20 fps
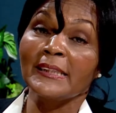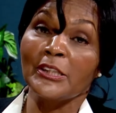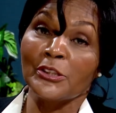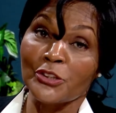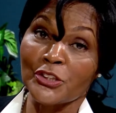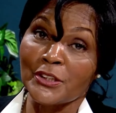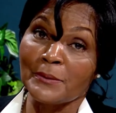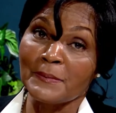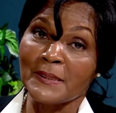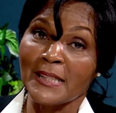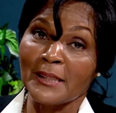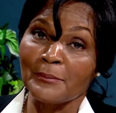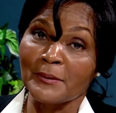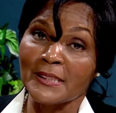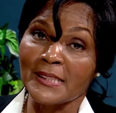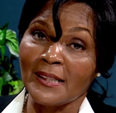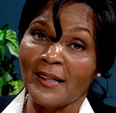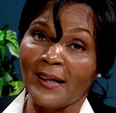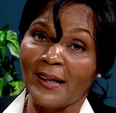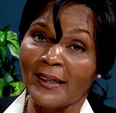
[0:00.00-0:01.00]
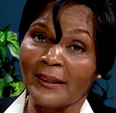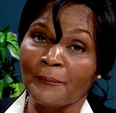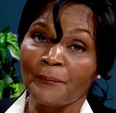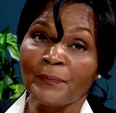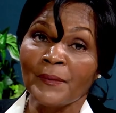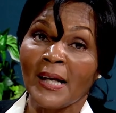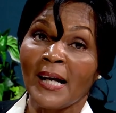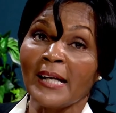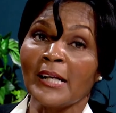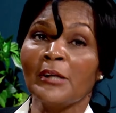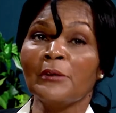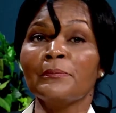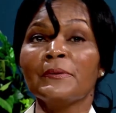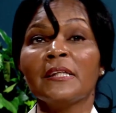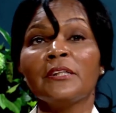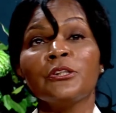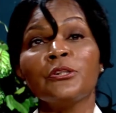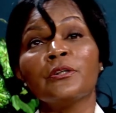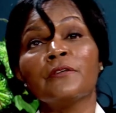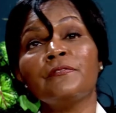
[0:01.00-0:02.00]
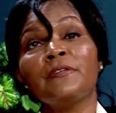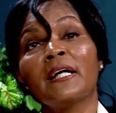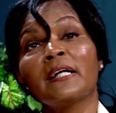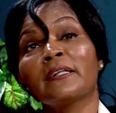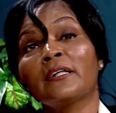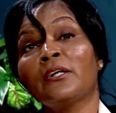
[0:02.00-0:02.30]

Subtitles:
Leadership Table Talk. I hope that you have not